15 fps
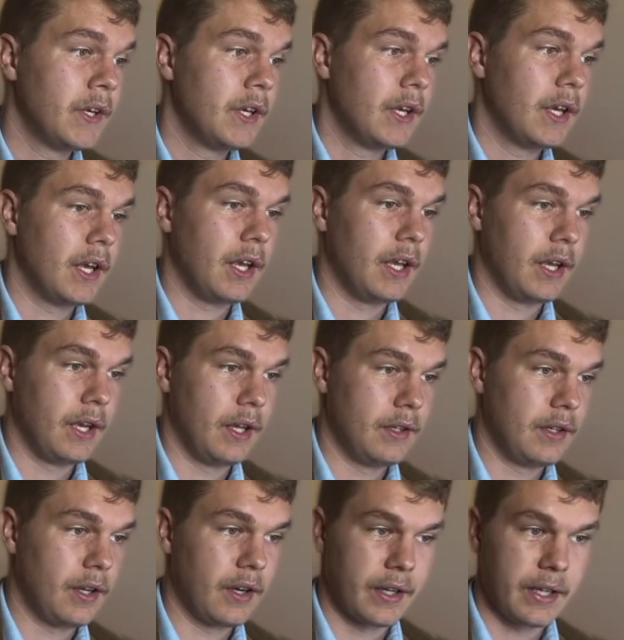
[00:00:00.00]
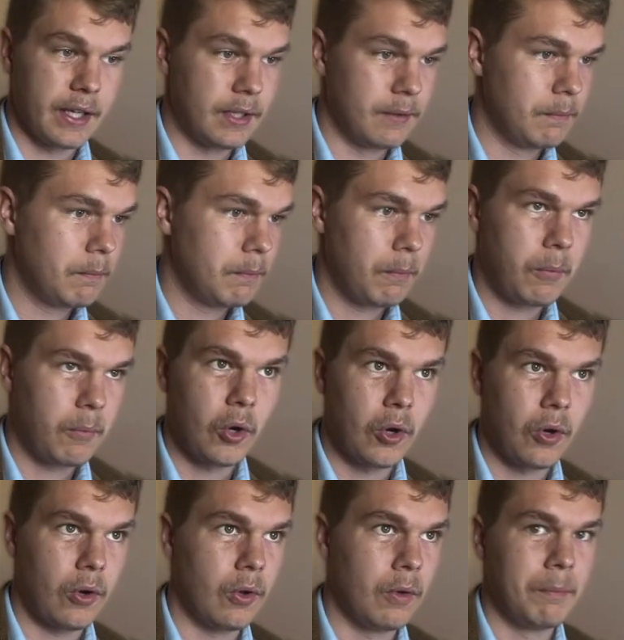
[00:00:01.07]
And again,
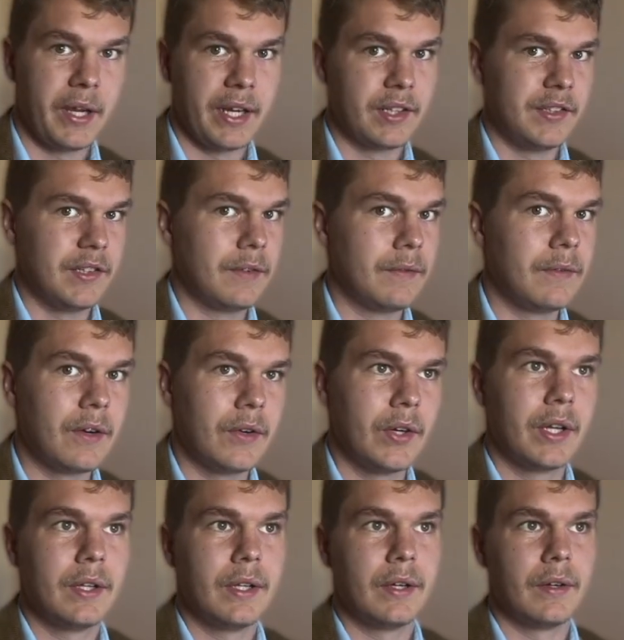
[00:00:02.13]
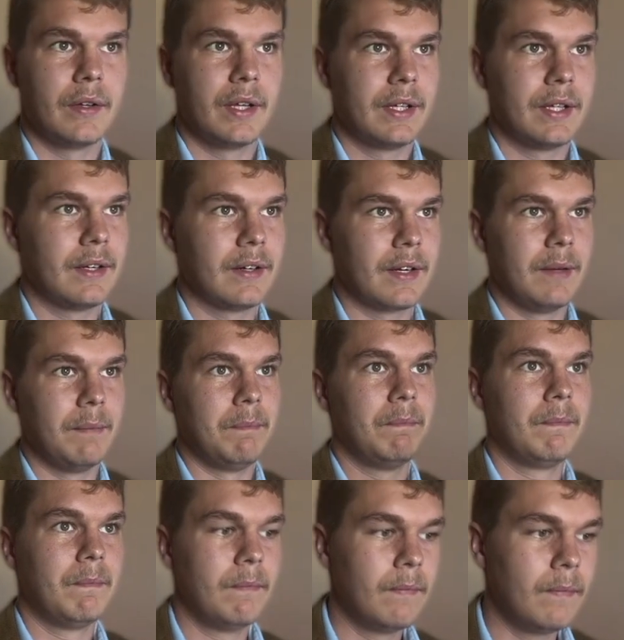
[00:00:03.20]
Paul makes it very clear that there
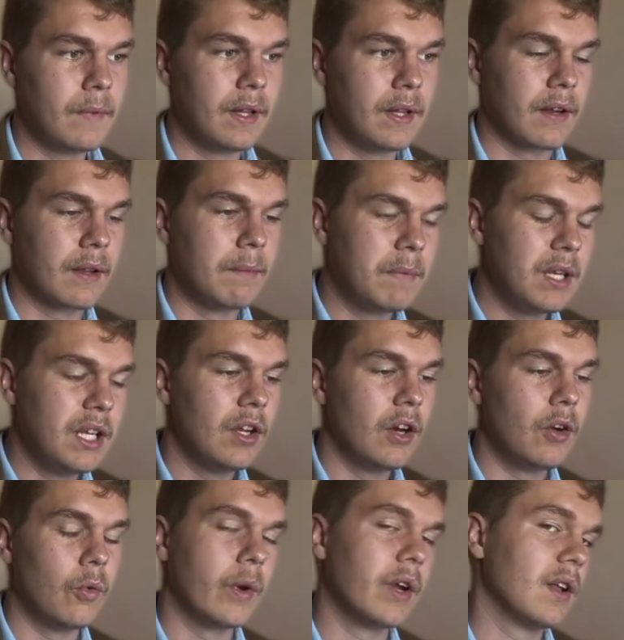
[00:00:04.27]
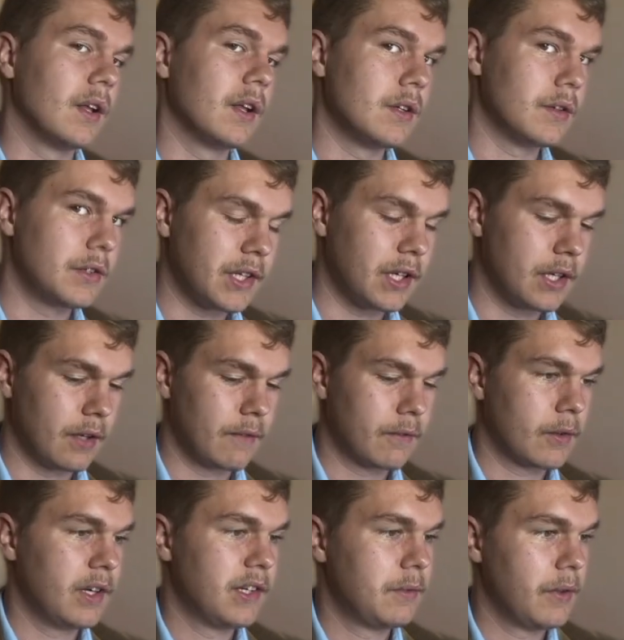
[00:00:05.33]
can be no real understanding of
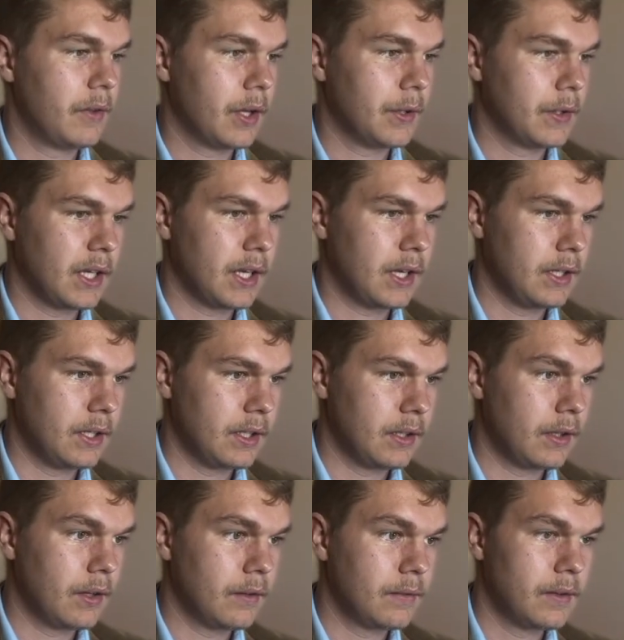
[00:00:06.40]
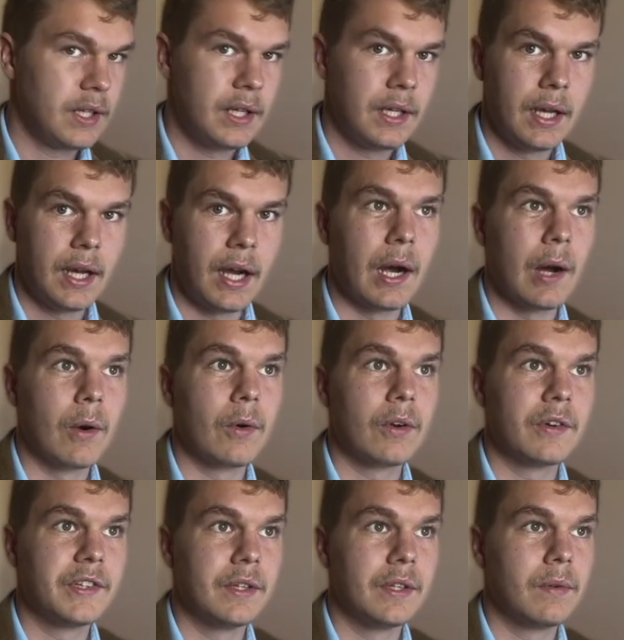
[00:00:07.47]
grace without the idea of our
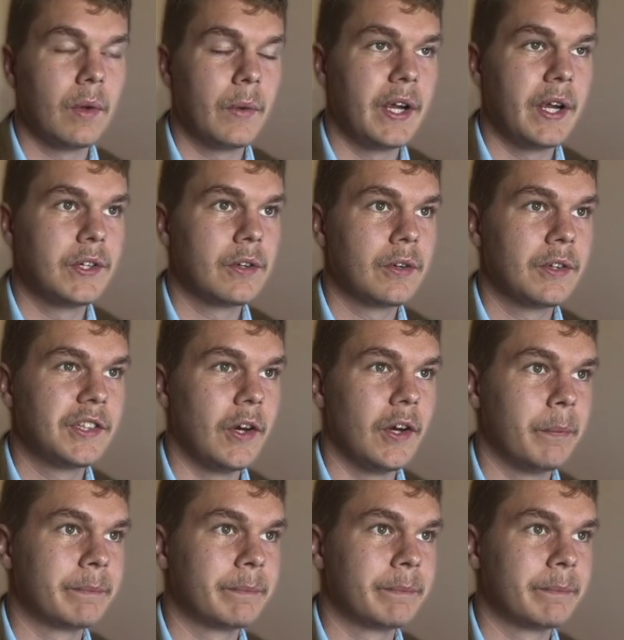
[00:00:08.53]
sinful nature. So